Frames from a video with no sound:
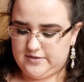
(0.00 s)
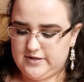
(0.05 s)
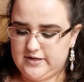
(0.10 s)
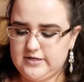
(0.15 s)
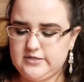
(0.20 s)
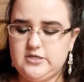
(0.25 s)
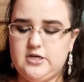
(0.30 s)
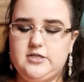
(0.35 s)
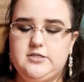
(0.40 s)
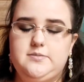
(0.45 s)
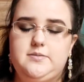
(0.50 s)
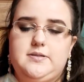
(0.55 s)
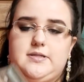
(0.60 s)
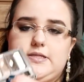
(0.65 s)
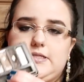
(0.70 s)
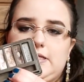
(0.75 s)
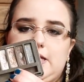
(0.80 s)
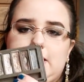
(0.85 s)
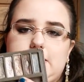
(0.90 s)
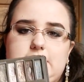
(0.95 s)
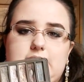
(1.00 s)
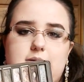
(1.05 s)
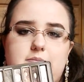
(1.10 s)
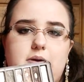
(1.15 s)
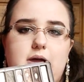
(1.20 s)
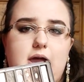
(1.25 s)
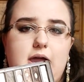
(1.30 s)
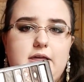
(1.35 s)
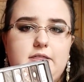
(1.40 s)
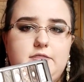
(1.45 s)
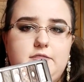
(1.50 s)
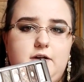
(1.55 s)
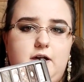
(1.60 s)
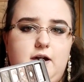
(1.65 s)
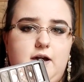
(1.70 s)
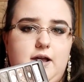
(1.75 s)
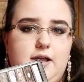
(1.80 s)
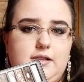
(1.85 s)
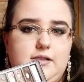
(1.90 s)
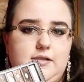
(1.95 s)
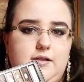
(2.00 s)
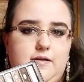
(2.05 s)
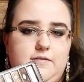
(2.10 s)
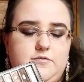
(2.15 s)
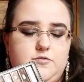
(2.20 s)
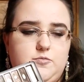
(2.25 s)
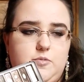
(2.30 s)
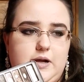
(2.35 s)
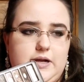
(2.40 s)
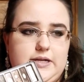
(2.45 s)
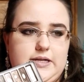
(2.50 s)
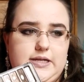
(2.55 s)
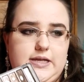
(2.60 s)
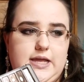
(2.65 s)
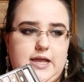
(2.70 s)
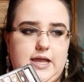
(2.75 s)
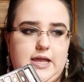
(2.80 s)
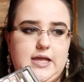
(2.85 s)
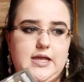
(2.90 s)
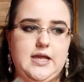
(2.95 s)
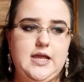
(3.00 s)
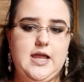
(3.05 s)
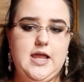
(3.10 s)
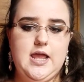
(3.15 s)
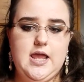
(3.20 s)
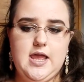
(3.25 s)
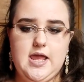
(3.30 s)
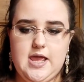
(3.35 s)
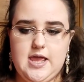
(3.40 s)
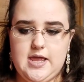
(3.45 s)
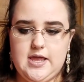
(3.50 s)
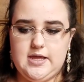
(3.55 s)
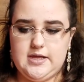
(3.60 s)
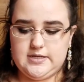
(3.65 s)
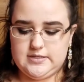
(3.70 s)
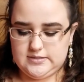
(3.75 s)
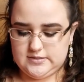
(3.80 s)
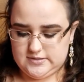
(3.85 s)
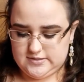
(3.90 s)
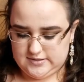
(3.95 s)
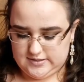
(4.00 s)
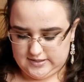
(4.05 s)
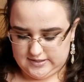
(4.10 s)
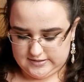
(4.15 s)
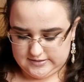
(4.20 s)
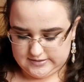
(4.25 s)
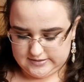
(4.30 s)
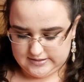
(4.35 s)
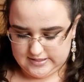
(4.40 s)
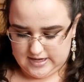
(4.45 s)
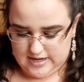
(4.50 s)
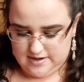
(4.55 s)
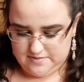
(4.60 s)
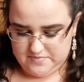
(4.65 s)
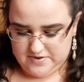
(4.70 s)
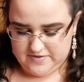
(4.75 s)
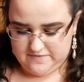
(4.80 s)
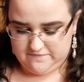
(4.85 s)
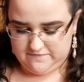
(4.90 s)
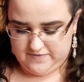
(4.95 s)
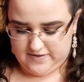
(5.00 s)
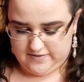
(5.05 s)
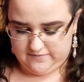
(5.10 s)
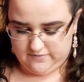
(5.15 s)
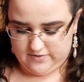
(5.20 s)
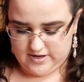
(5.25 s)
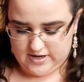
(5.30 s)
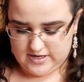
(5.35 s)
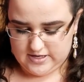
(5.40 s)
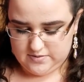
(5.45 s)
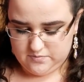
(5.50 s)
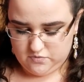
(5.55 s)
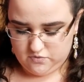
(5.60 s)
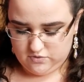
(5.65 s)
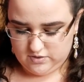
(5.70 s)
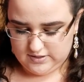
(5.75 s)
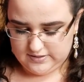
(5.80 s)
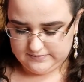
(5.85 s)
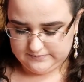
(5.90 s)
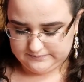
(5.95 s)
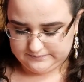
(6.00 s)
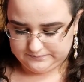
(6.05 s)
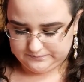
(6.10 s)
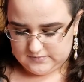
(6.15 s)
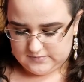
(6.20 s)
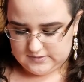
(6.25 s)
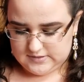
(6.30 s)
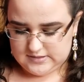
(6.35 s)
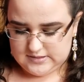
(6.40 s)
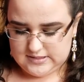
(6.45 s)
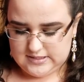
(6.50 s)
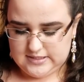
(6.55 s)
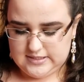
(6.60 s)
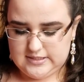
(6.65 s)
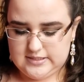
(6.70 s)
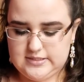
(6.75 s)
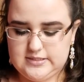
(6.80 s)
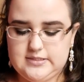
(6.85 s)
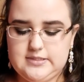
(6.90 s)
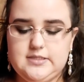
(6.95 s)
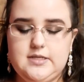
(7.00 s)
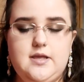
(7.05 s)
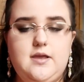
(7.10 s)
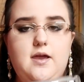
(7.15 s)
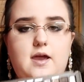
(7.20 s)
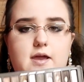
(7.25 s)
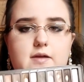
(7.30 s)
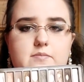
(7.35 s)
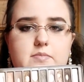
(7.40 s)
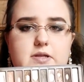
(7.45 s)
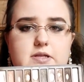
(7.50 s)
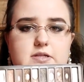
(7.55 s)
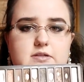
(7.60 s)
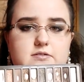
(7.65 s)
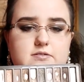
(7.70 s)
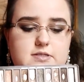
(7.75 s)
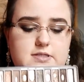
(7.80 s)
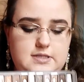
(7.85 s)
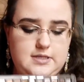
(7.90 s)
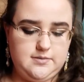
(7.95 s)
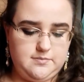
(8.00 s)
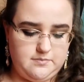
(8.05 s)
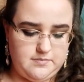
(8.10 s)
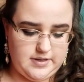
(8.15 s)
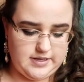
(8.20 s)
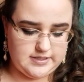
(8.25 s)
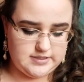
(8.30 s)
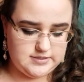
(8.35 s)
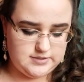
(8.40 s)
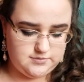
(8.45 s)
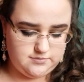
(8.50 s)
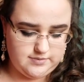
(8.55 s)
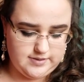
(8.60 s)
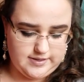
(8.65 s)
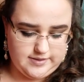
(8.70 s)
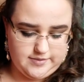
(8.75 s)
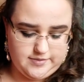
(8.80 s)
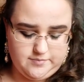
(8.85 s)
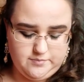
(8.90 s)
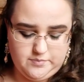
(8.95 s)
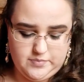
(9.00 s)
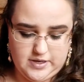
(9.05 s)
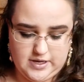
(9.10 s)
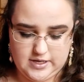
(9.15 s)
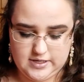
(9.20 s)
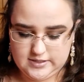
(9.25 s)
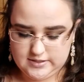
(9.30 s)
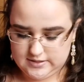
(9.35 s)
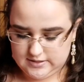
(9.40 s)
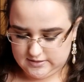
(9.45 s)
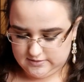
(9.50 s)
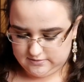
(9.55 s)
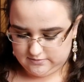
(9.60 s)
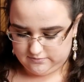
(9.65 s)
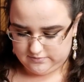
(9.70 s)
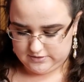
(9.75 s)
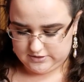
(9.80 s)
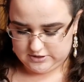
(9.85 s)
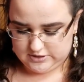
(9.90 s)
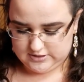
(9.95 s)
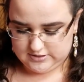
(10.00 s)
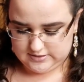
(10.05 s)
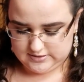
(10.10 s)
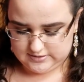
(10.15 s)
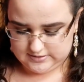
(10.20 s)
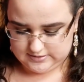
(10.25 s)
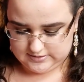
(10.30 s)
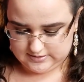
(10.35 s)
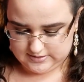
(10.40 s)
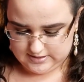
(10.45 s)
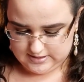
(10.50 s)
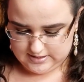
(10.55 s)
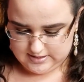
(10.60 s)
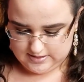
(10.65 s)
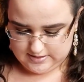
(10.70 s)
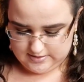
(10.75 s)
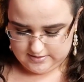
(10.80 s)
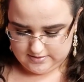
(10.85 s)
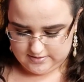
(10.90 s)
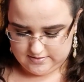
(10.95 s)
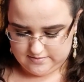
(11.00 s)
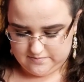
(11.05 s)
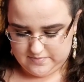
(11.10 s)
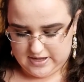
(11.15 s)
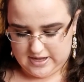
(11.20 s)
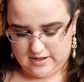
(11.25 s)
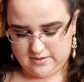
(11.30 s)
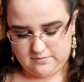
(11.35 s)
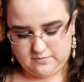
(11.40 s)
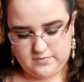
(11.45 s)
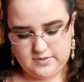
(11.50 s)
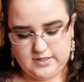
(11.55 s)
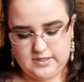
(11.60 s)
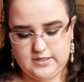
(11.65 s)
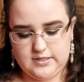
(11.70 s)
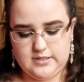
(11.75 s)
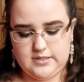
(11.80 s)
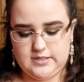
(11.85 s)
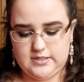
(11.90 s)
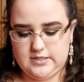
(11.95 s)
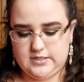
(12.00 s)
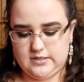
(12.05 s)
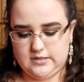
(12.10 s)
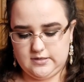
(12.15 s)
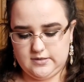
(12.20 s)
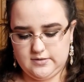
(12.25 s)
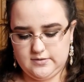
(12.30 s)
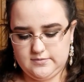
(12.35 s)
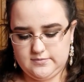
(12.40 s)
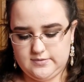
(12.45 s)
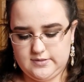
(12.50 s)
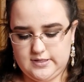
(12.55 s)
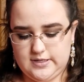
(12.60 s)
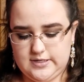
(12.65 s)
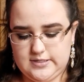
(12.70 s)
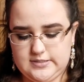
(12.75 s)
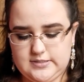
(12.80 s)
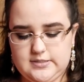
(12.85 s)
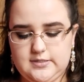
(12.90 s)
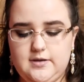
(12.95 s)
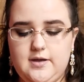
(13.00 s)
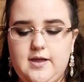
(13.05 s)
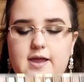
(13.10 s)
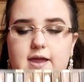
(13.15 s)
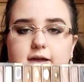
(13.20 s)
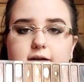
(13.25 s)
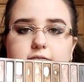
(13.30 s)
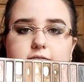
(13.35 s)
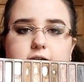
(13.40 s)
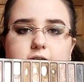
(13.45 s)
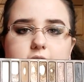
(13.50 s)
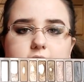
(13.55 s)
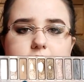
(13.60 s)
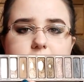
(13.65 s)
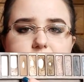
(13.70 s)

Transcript: think I talked about this last time, but I thought I loved YDK, and it's not my favorite anymore. Tease I've been using mixed with Buck, which is the matte in here that I still have,